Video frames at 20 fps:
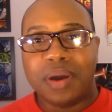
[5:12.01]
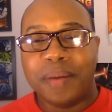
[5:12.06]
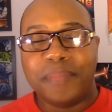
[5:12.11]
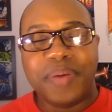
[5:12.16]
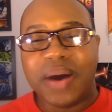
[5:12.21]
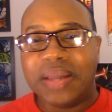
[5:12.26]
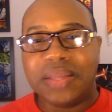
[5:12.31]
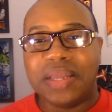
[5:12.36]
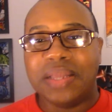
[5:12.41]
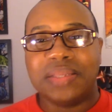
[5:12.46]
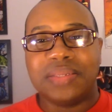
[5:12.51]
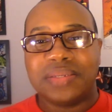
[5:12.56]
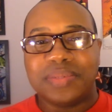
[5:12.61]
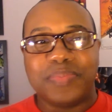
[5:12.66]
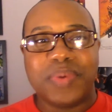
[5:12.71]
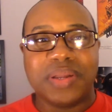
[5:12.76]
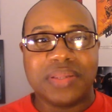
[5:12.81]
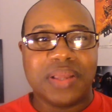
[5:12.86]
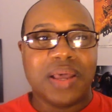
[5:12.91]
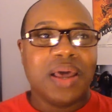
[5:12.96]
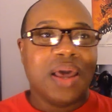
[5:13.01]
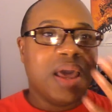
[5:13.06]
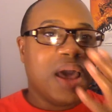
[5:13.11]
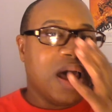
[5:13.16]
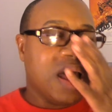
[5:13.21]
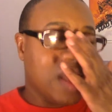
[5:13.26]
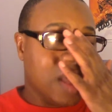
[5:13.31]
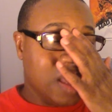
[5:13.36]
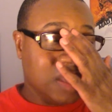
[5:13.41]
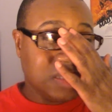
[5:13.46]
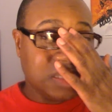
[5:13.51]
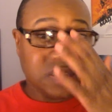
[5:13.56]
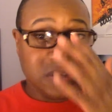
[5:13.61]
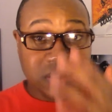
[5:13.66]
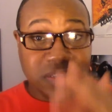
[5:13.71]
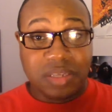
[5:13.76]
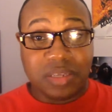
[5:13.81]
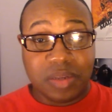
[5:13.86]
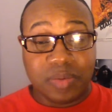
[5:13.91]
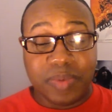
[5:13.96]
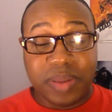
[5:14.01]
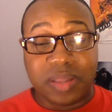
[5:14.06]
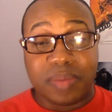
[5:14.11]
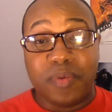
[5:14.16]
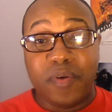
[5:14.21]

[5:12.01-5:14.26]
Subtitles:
But does it make the